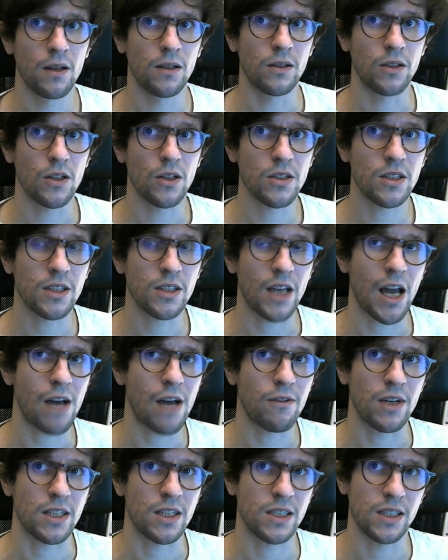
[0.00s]
Doesn't
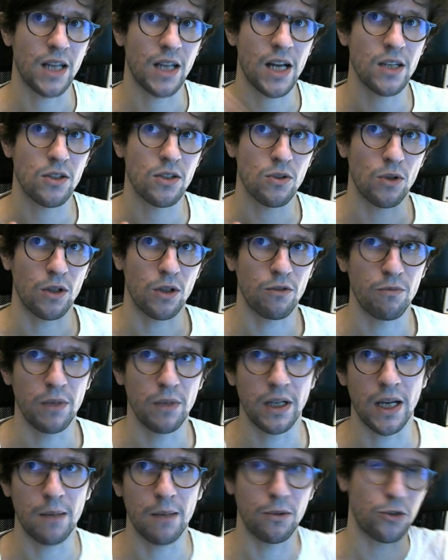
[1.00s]
have as nice sort of
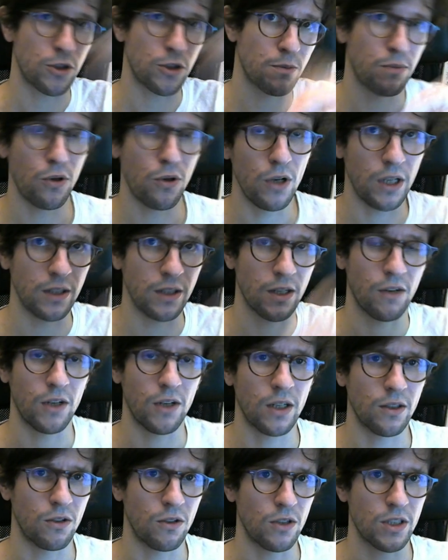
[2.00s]
being able to just pull in
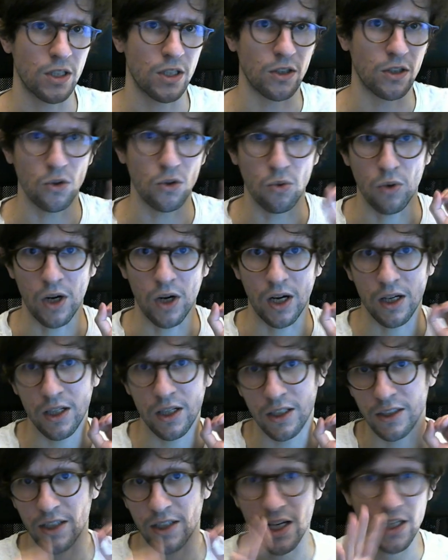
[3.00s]
directories and do a
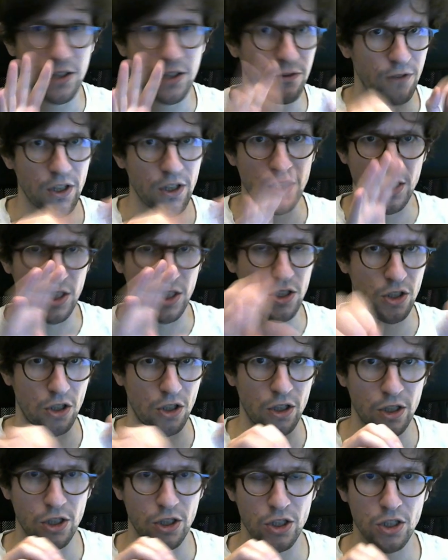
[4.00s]
nice fuzzy
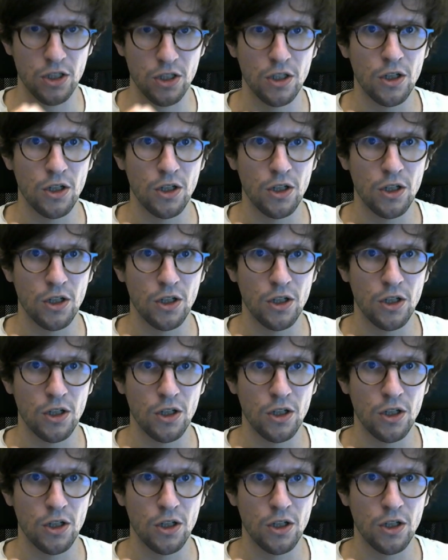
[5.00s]
search